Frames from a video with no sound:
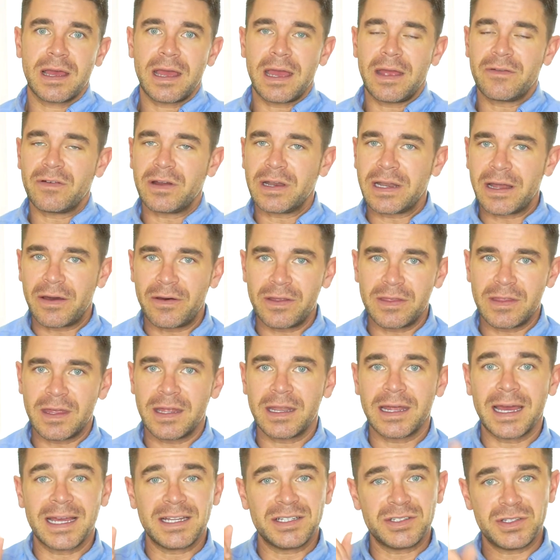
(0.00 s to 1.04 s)
Every now and then
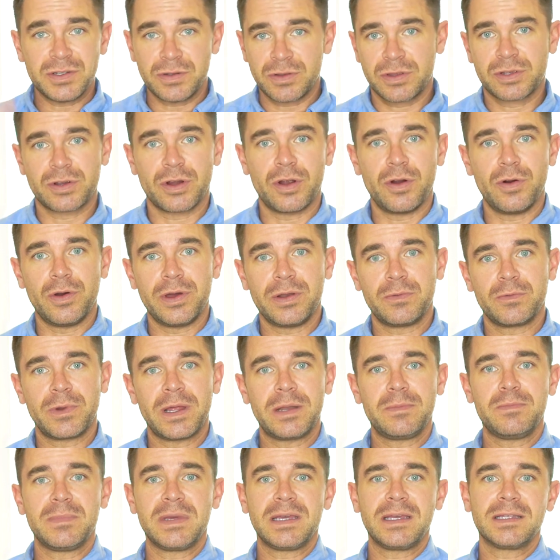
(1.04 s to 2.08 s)
I do throw in
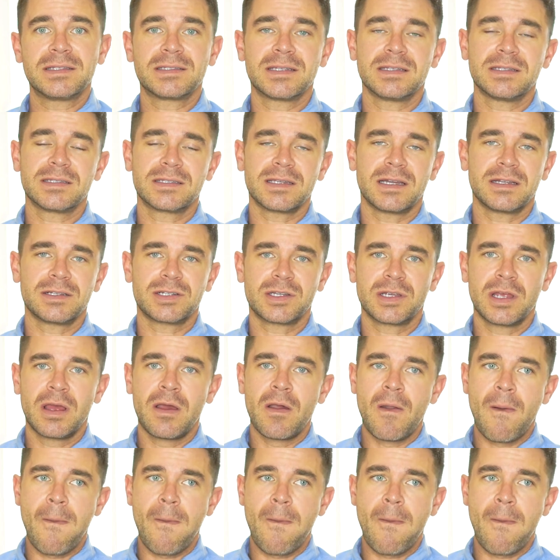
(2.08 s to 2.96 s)
red meats and such.